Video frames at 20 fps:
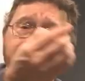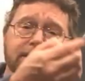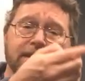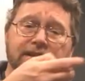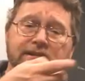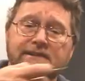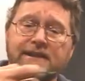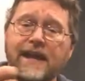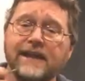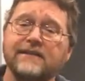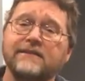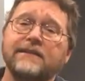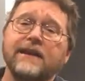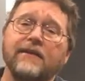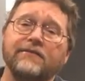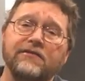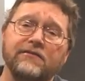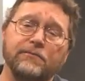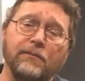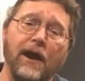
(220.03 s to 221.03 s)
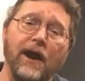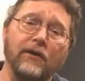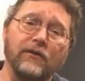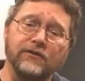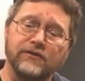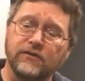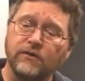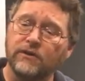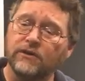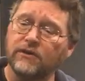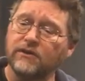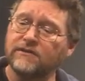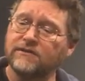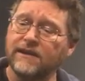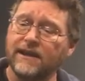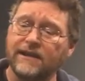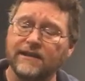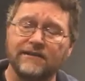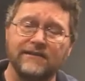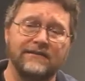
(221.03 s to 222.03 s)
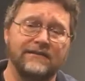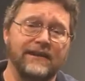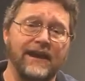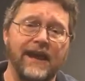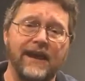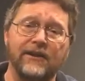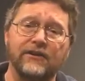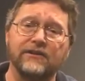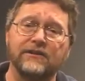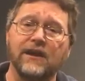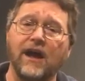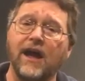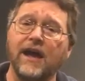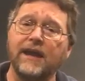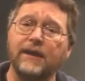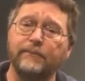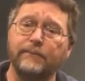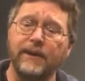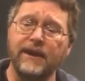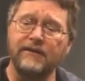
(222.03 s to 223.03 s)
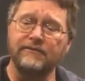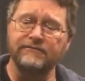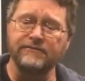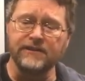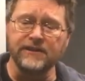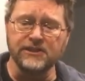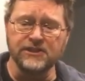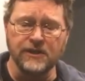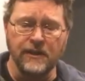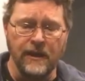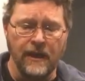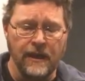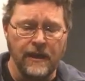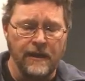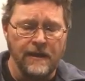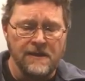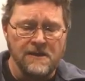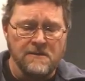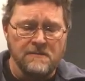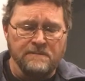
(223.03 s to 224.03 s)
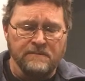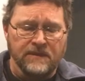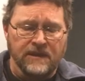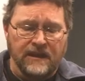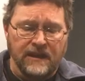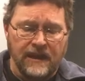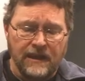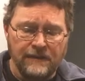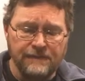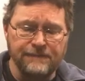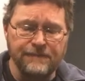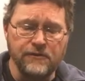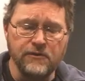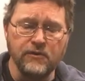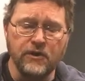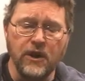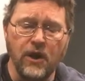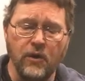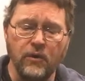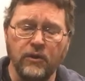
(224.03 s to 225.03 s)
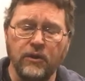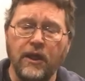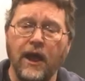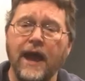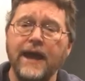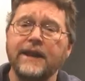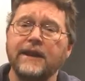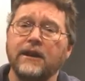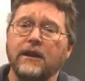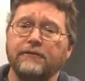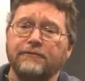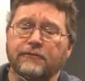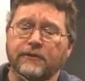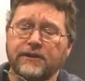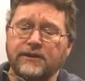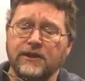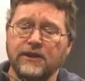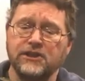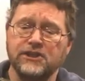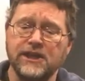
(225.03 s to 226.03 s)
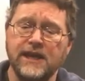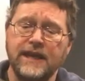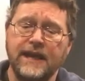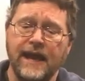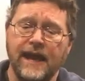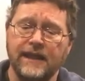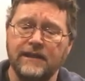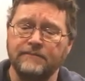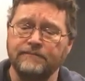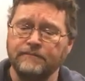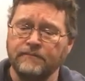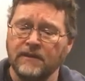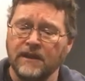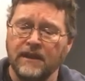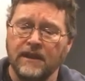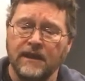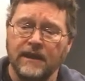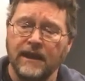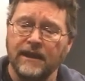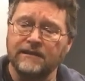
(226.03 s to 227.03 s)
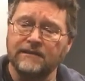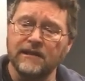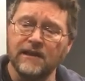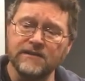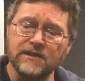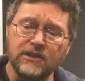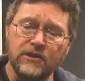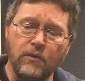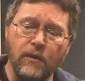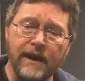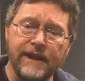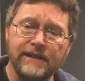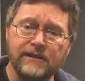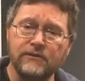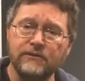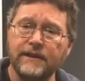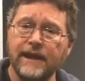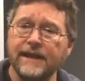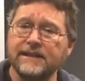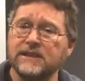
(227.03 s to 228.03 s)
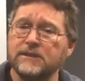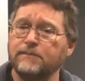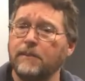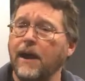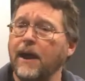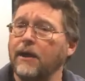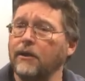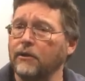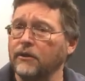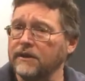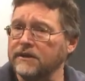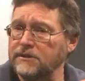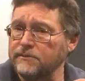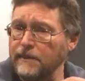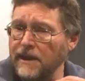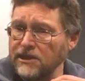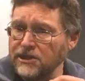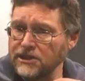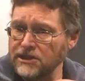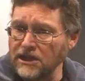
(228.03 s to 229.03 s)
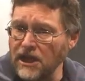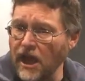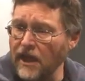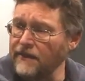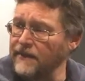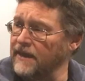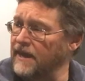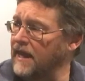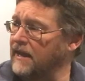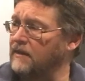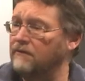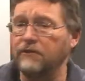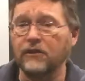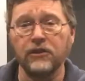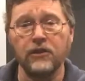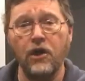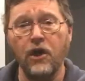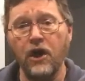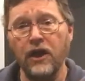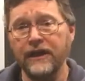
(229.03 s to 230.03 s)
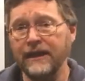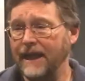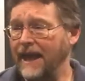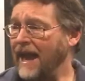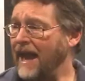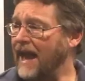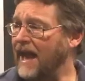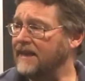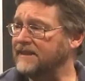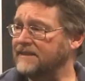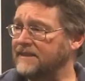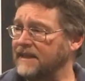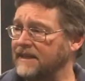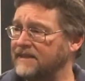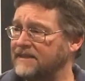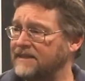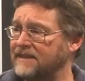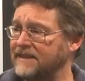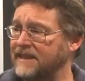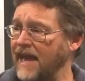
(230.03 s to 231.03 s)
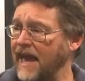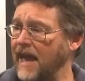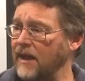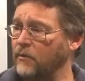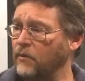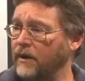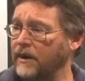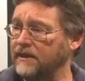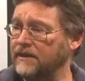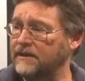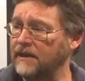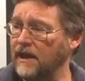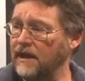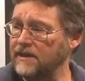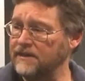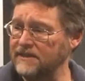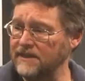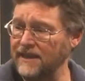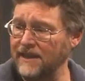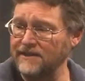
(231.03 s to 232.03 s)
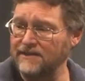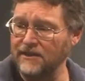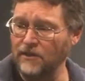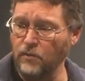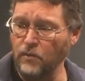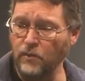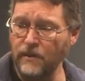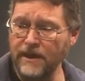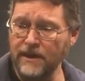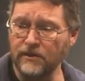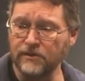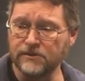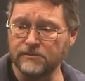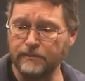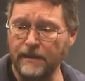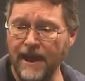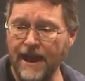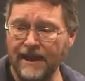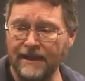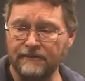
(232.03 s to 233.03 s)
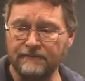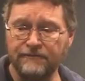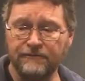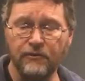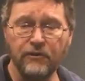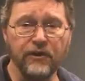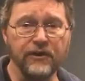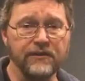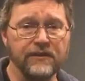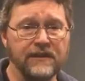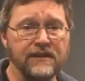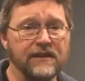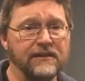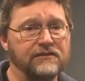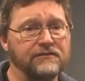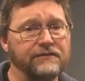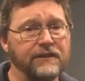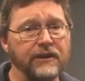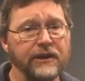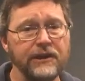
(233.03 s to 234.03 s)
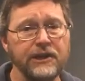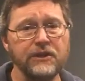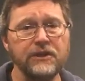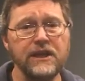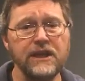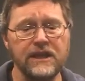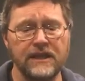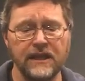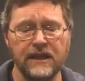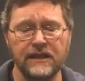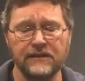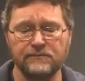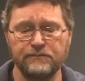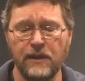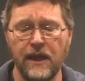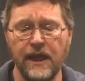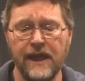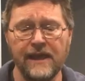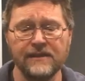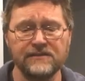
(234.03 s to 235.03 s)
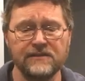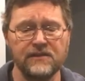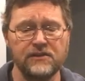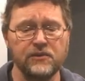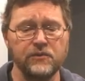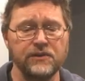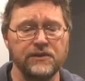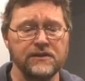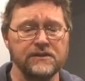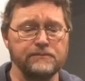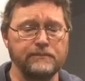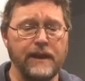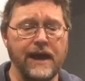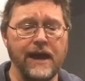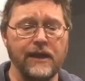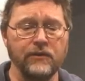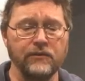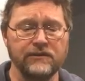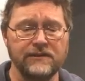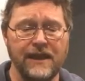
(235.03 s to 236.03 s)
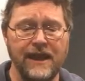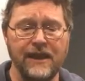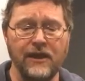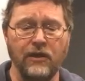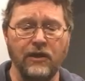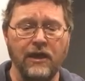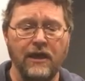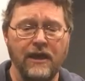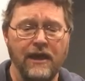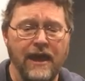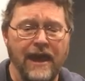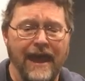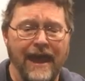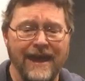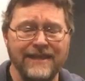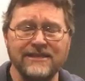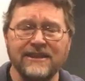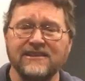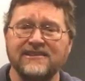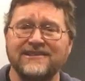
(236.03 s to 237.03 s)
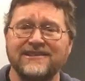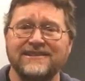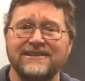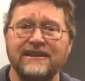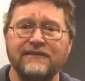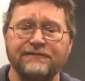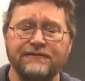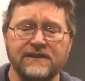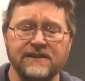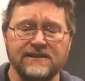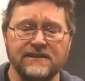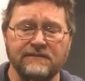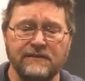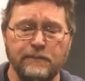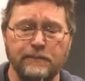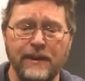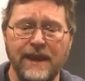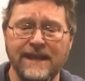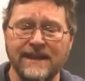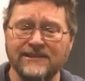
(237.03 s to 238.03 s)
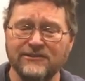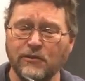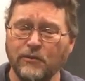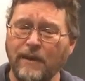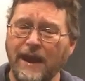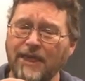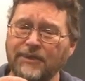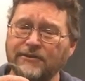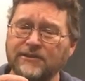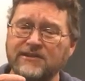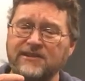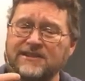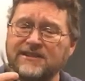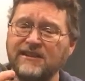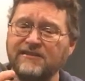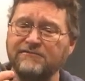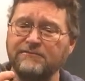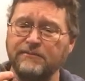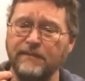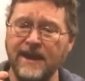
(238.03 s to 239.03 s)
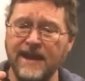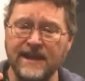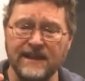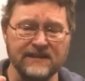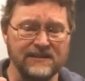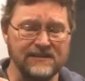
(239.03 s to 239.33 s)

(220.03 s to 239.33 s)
It does that death spiral. So it looks like a dead or dying bait fish. If you go light enough with the jig head, it doesn't quite do that spiral, especially on the end of a long cast. Instead, what it does is it wiggles back and forth, and it's very unique, and it probably has to do with this paddle tail and the stiffness of the bait. It's a rather stiff bait.